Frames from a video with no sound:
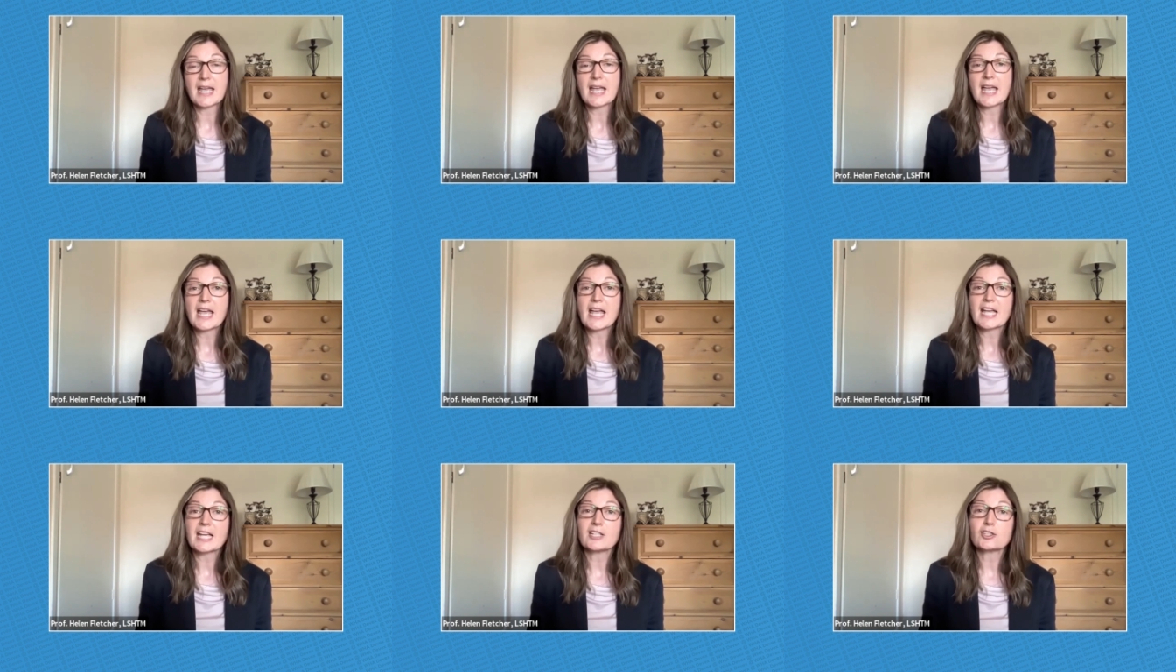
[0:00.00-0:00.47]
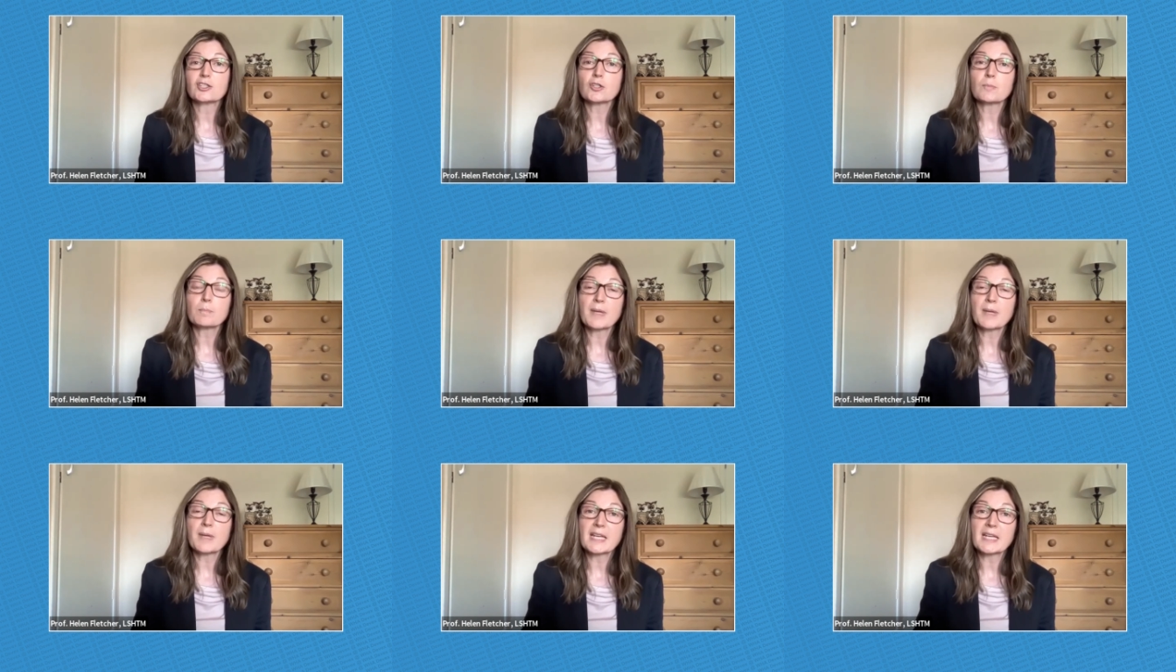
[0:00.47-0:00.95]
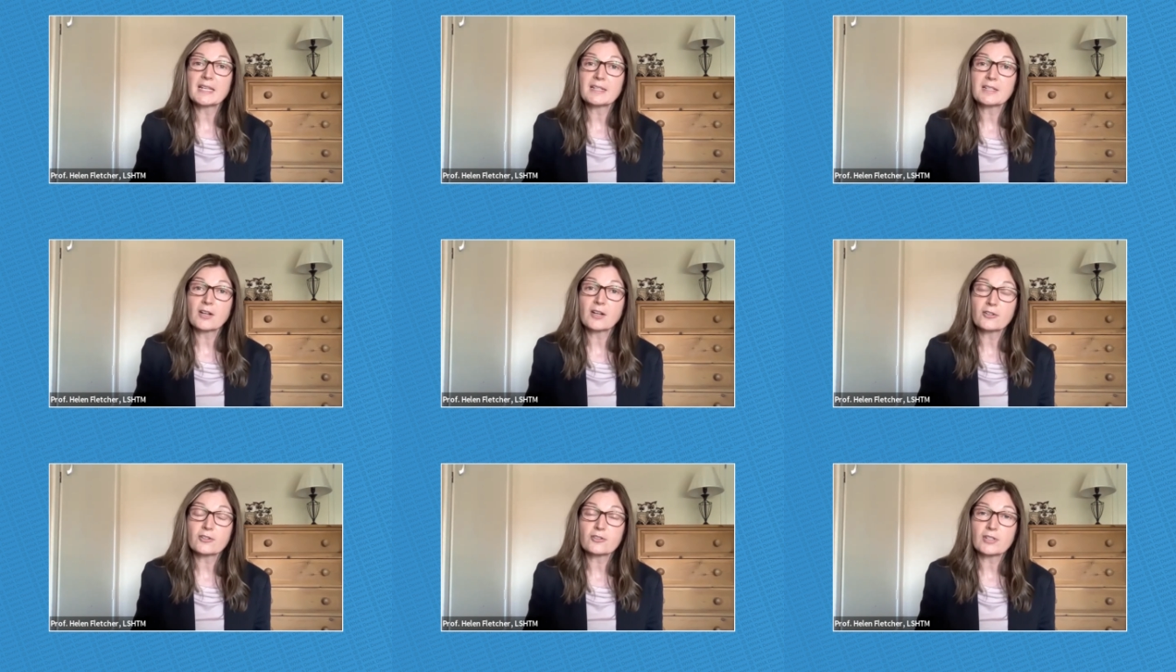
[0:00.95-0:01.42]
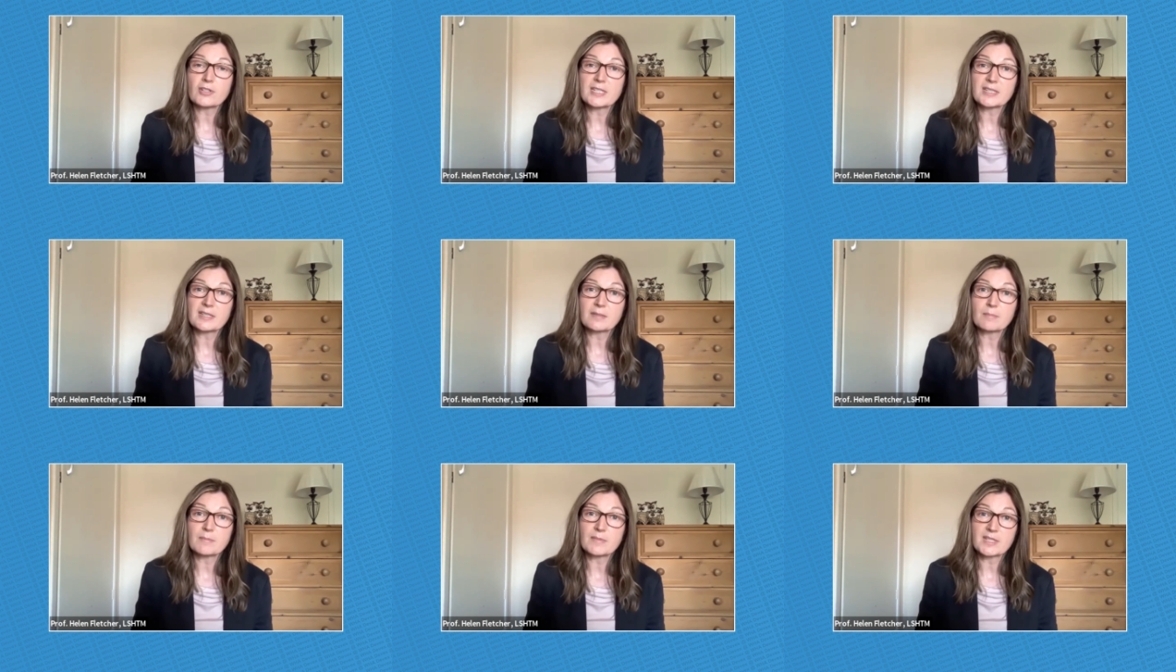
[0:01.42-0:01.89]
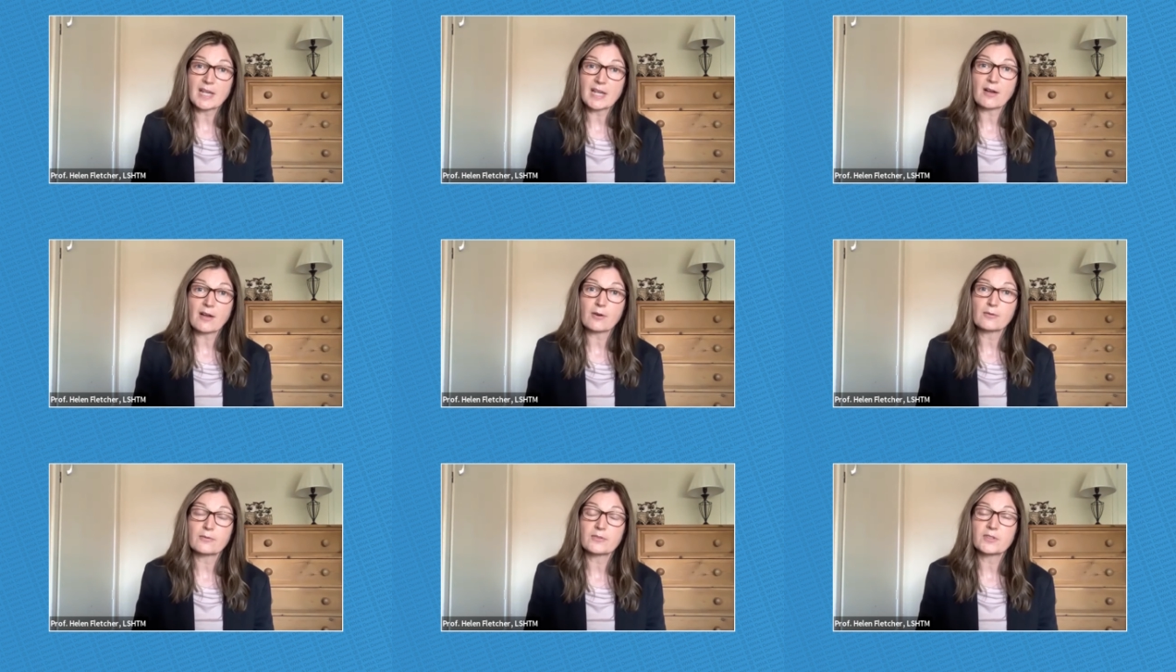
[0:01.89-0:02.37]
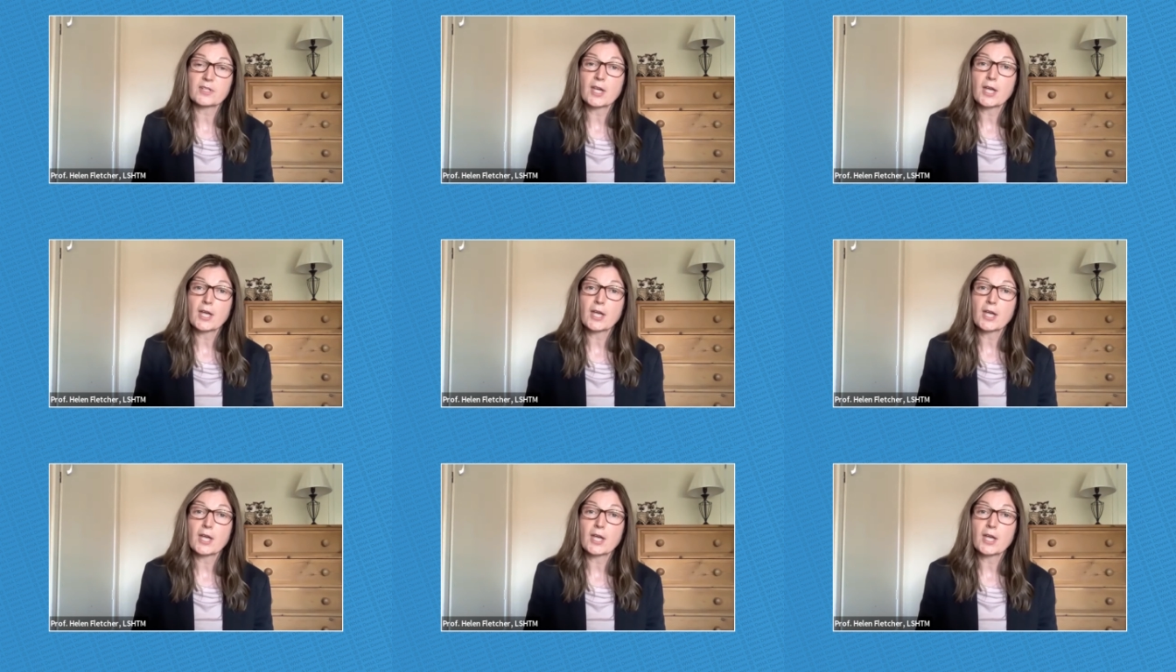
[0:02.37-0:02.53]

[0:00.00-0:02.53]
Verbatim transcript: It should be countries themselves